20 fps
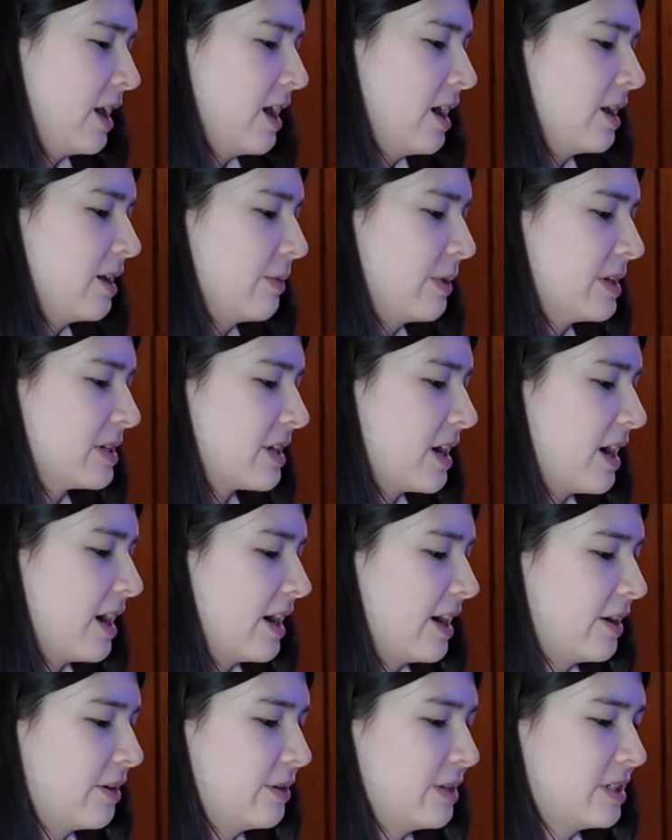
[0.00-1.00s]
Anyways,
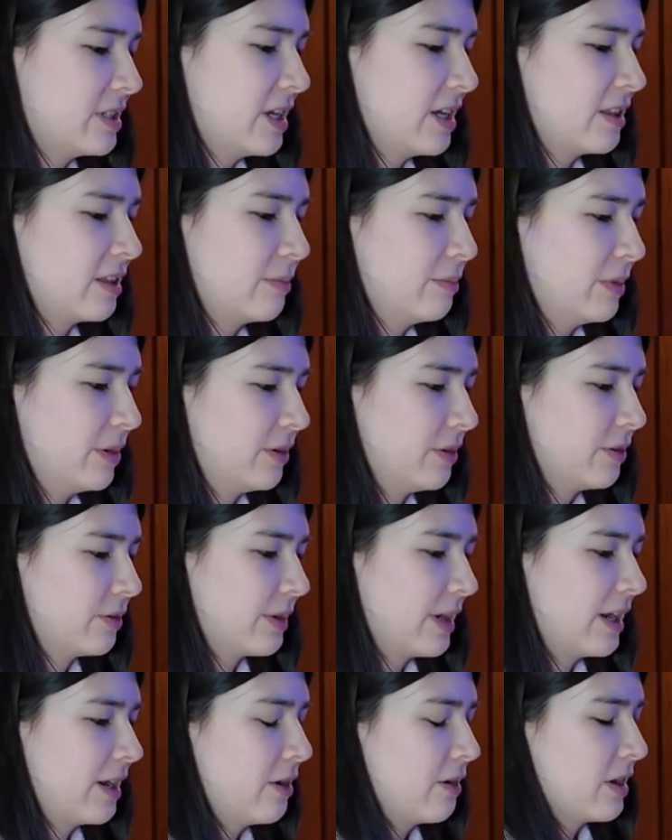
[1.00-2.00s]
I always take the middle
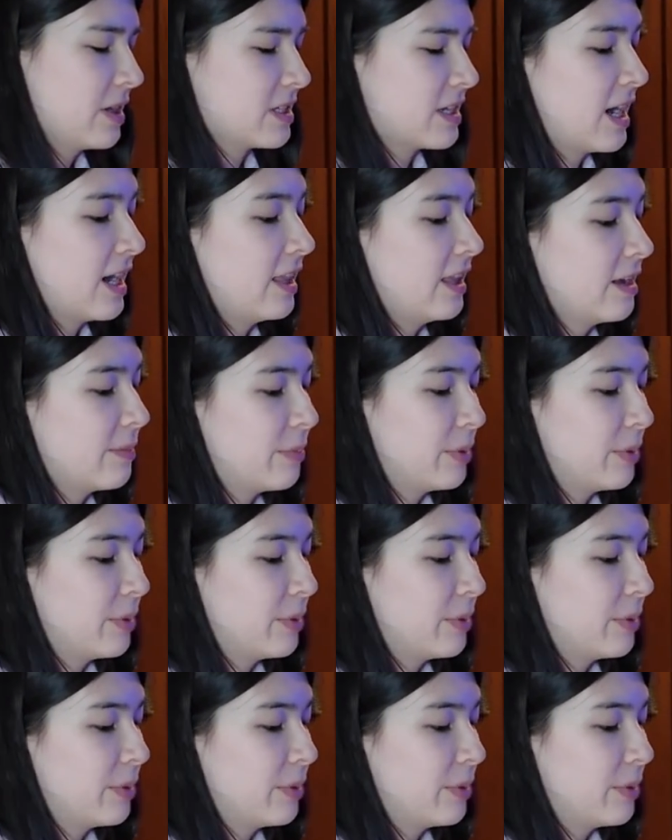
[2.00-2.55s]
thread out because I like